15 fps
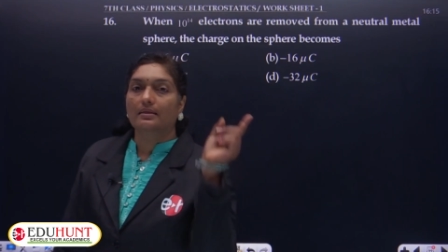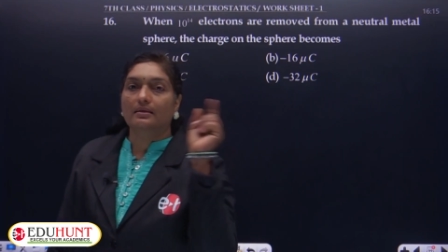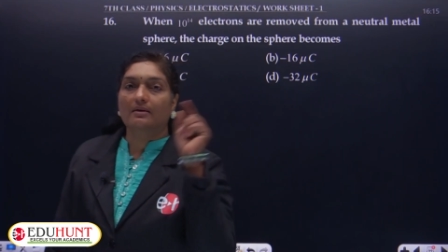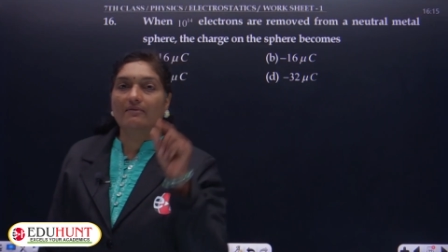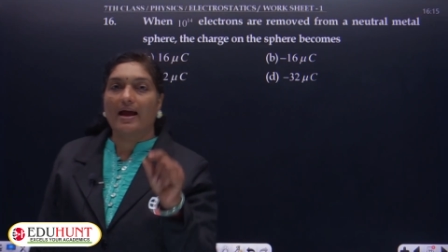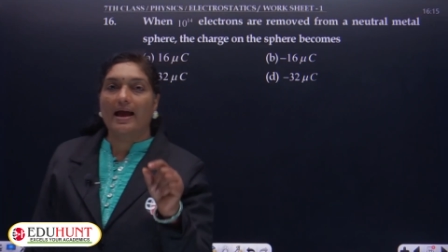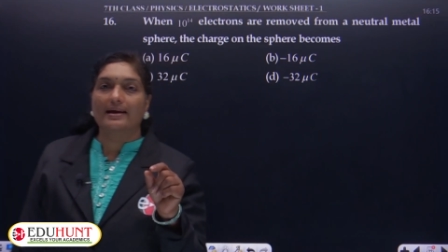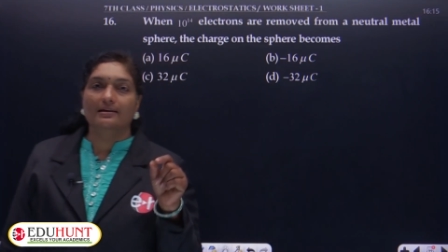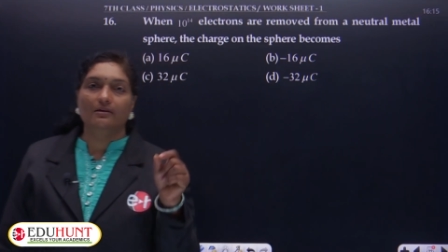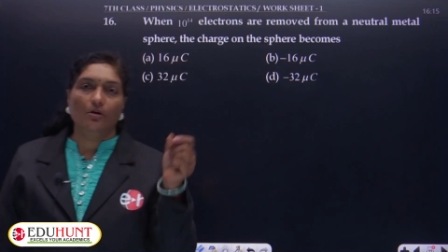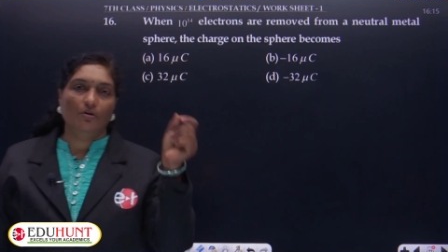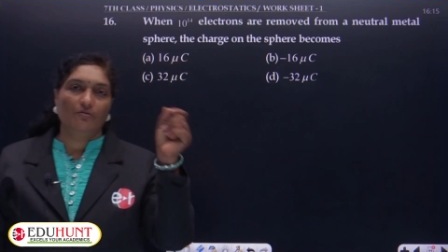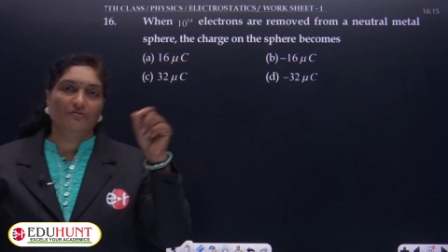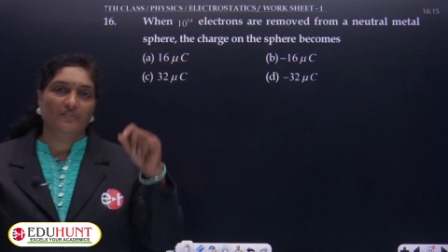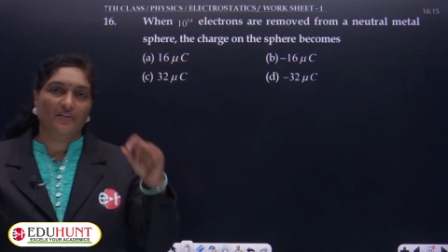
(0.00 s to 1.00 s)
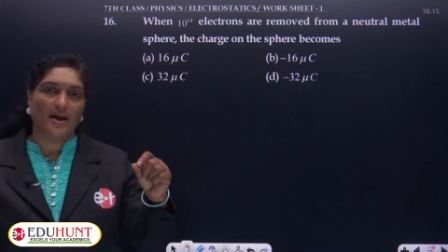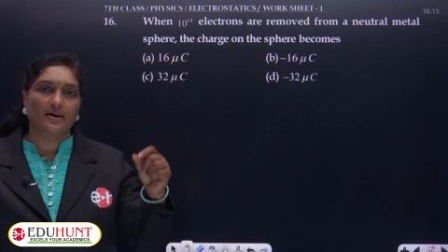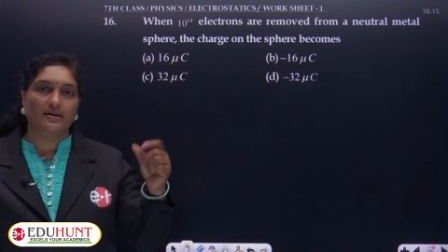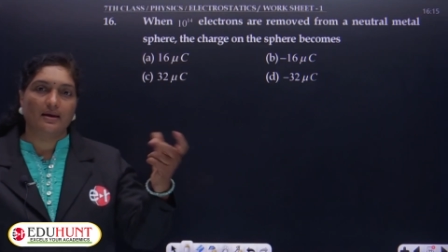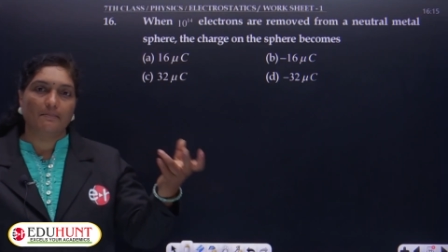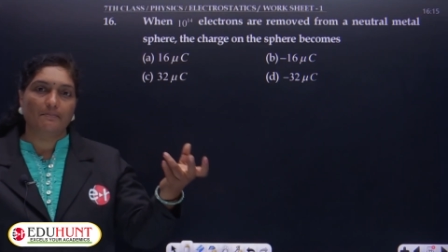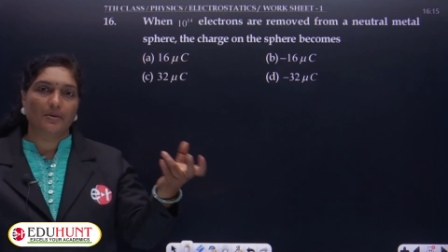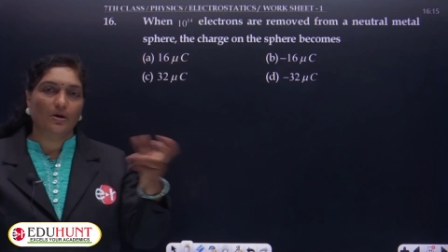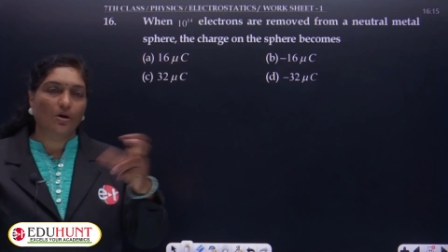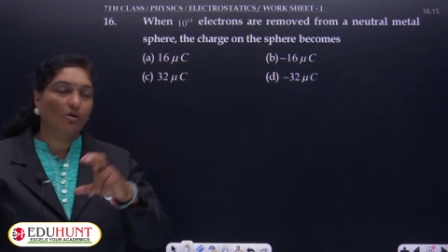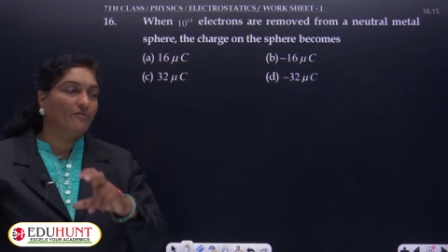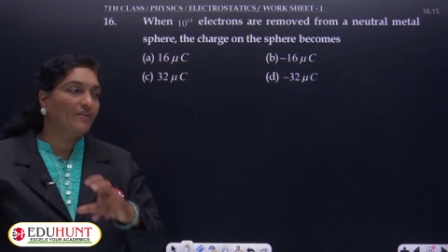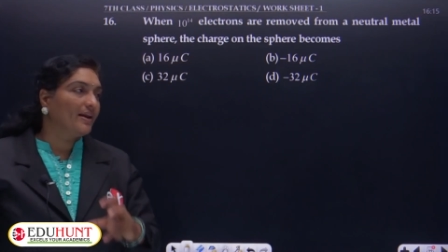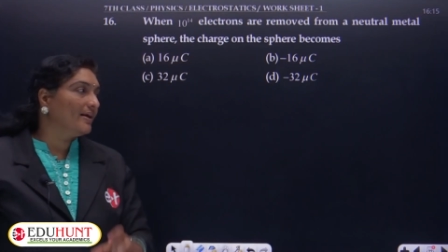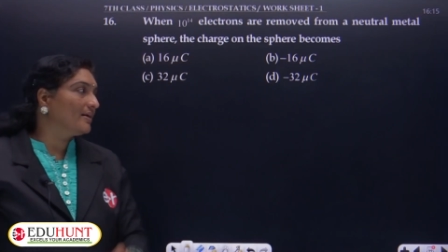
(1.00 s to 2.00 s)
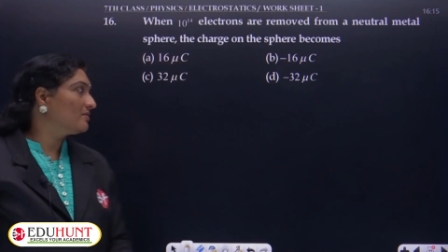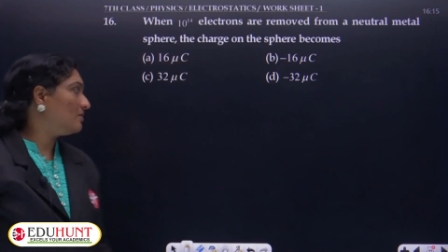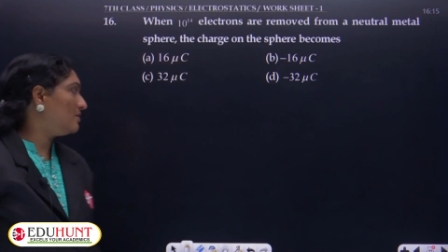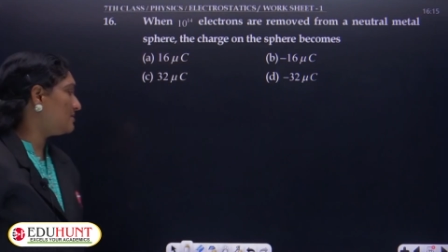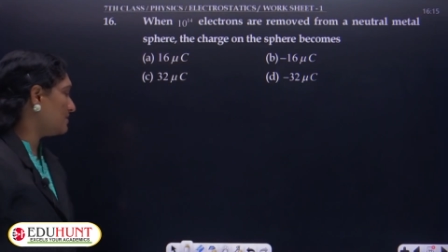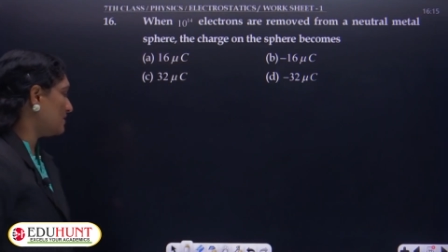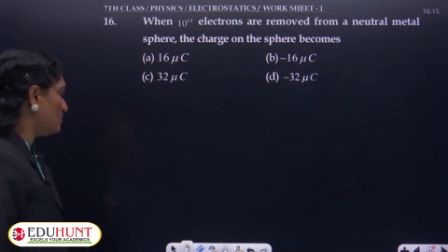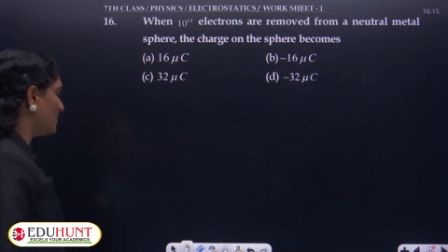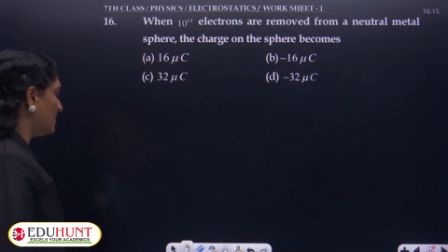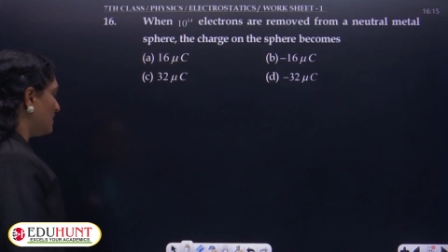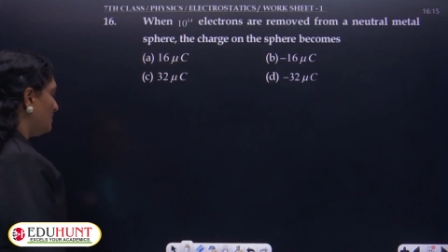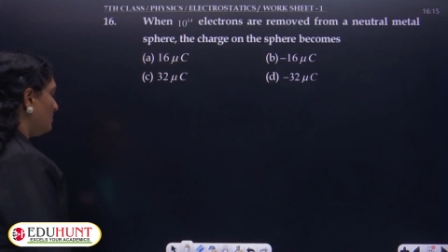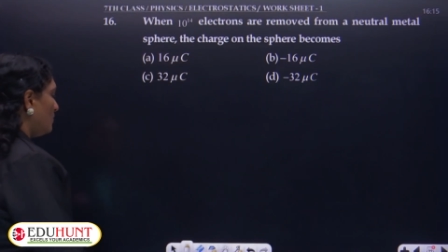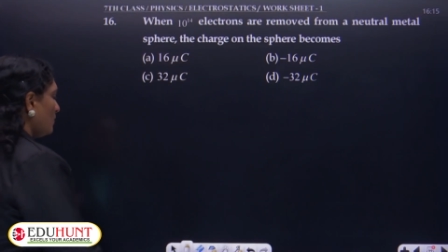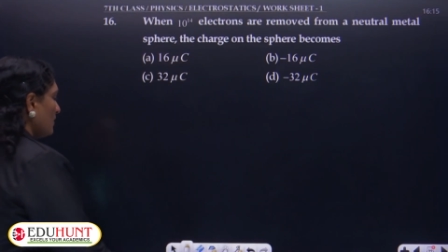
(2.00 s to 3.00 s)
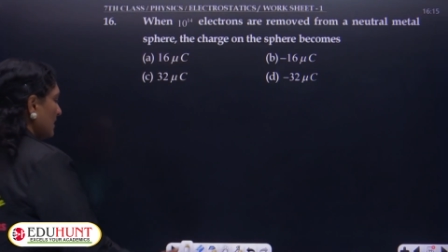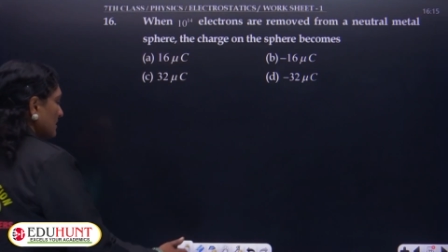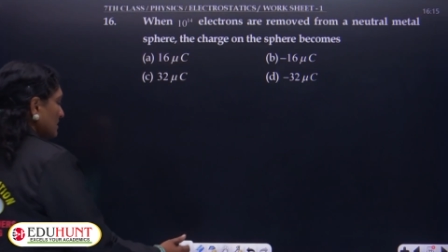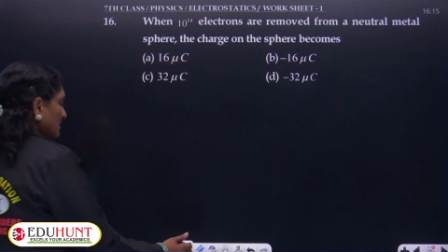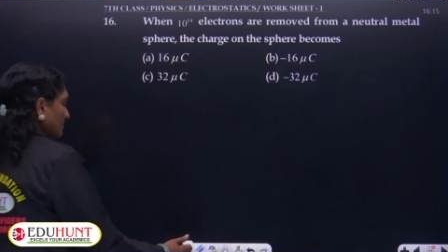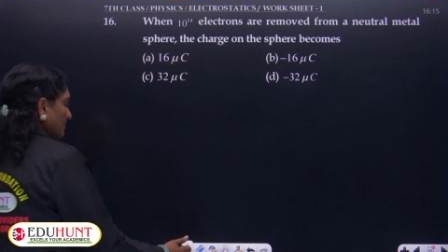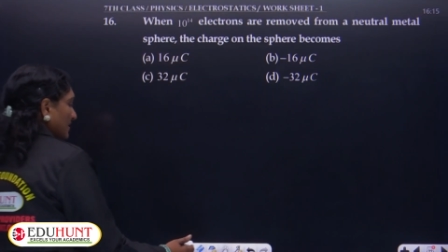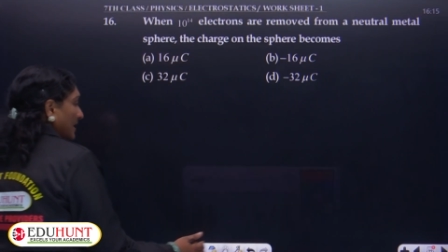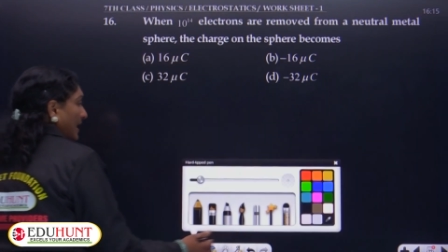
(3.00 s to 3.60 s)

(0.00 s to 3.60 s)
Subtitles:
The value of N, number of electrons that were removed, are given